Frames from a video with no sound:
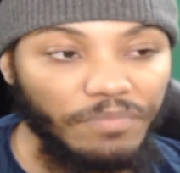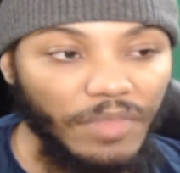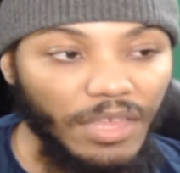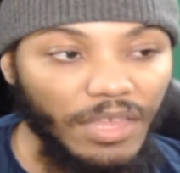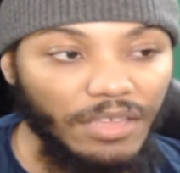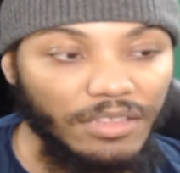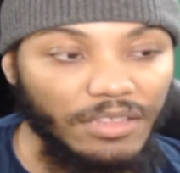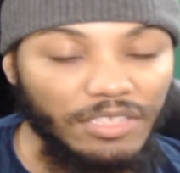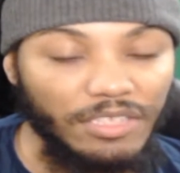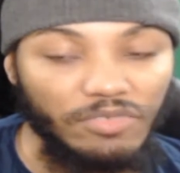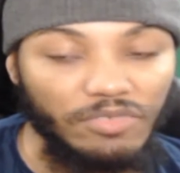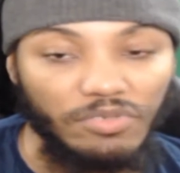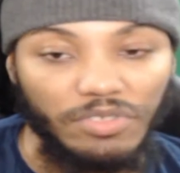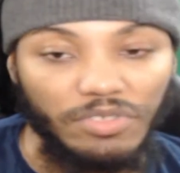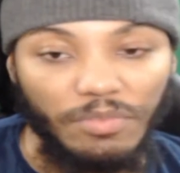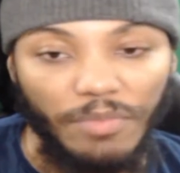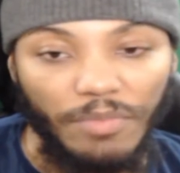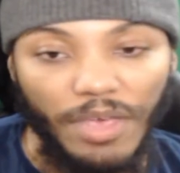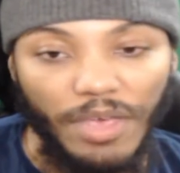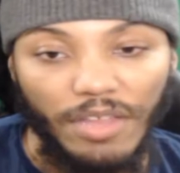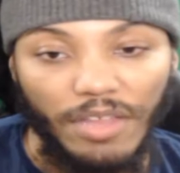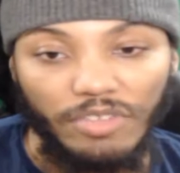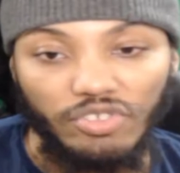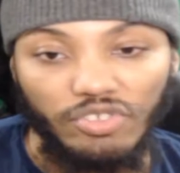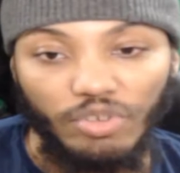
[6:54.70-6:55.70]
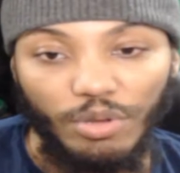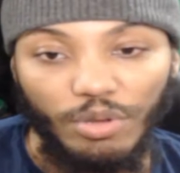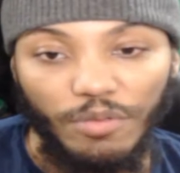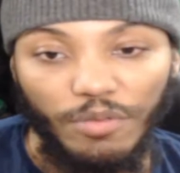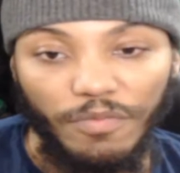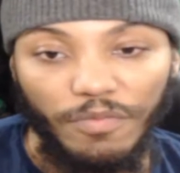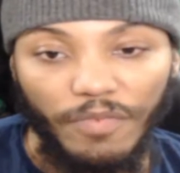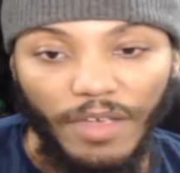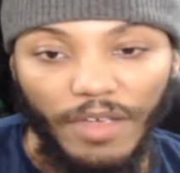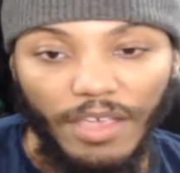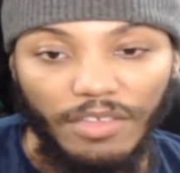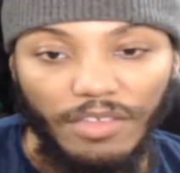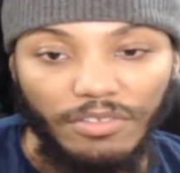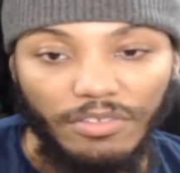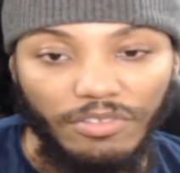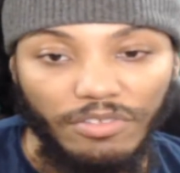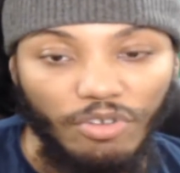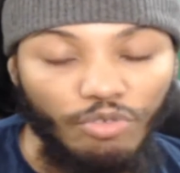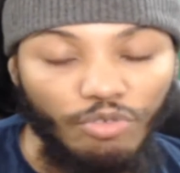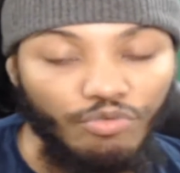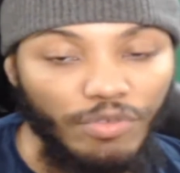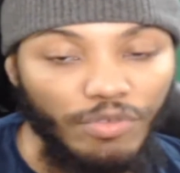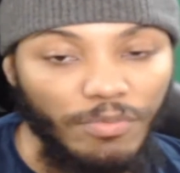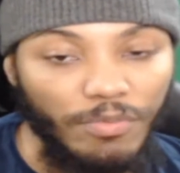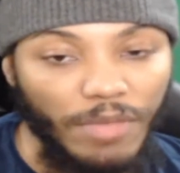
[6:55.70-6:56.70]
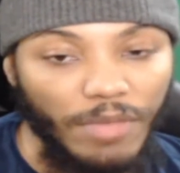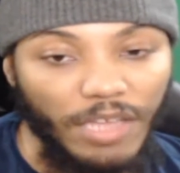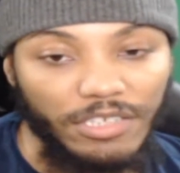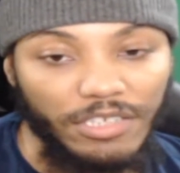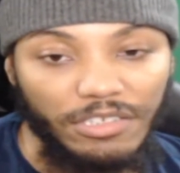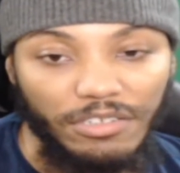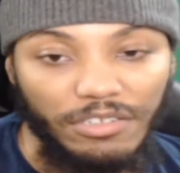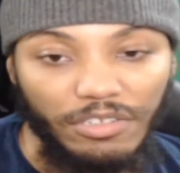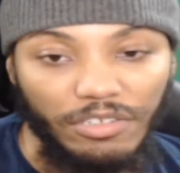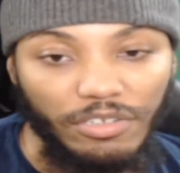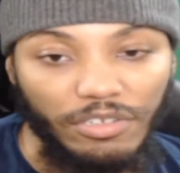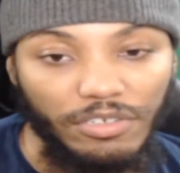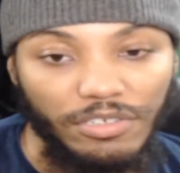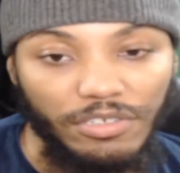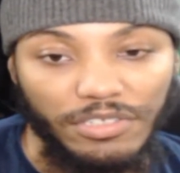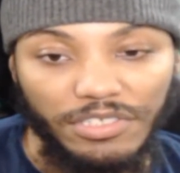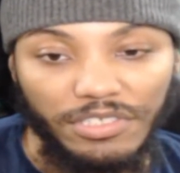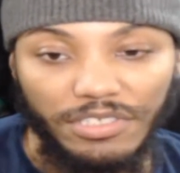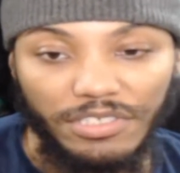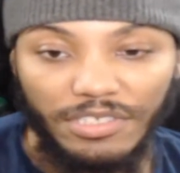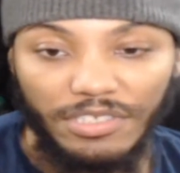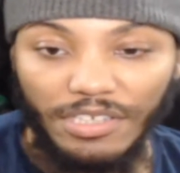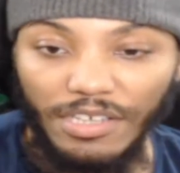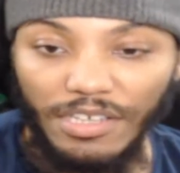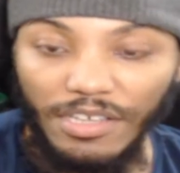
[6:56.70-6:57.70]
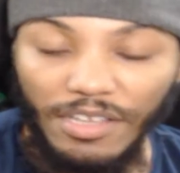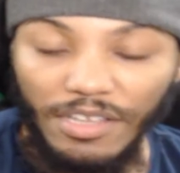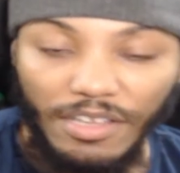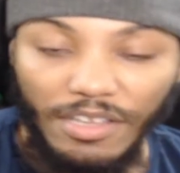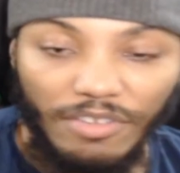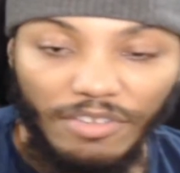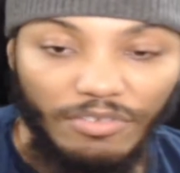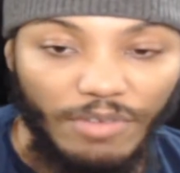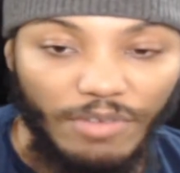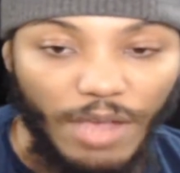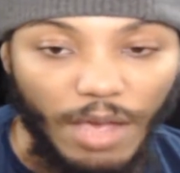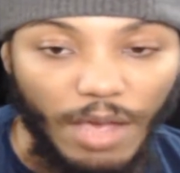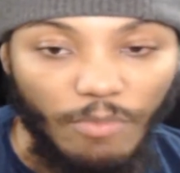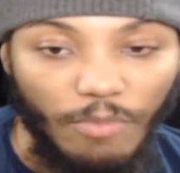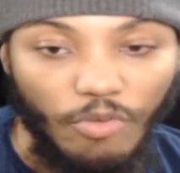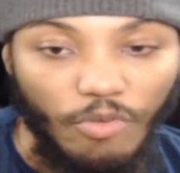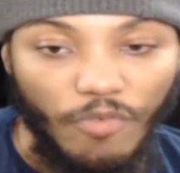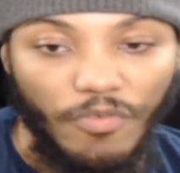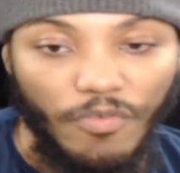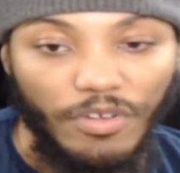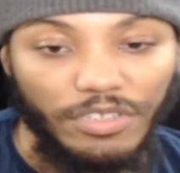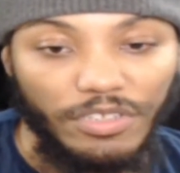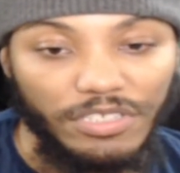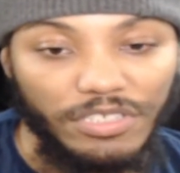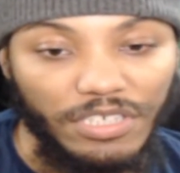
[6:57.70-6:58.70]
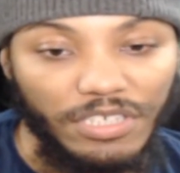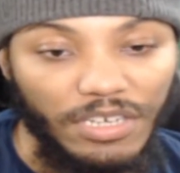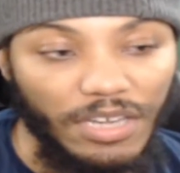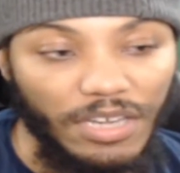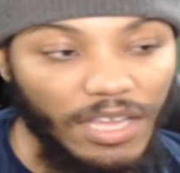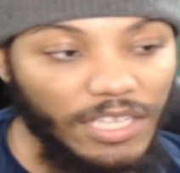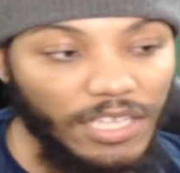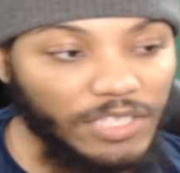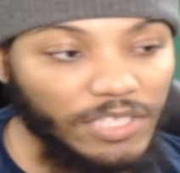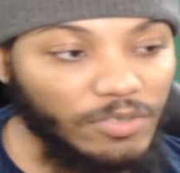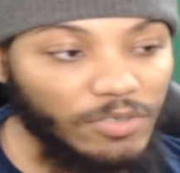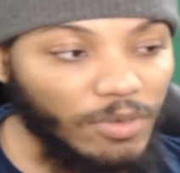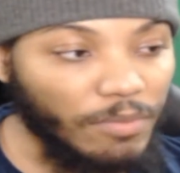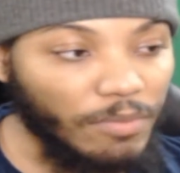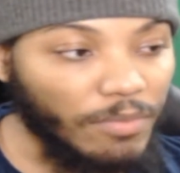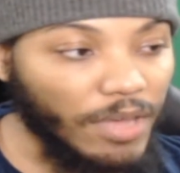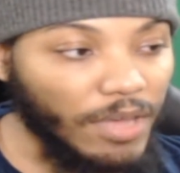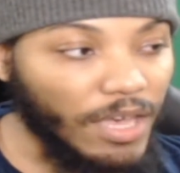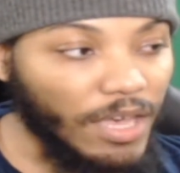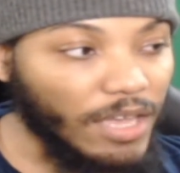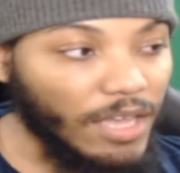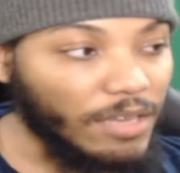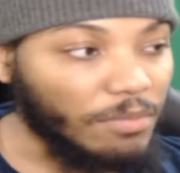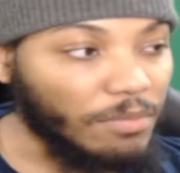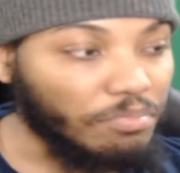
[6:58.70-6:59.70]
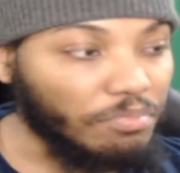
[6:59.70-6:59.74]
this was a mandatory fight, rematch clause. Gotta move on to the next one, man. He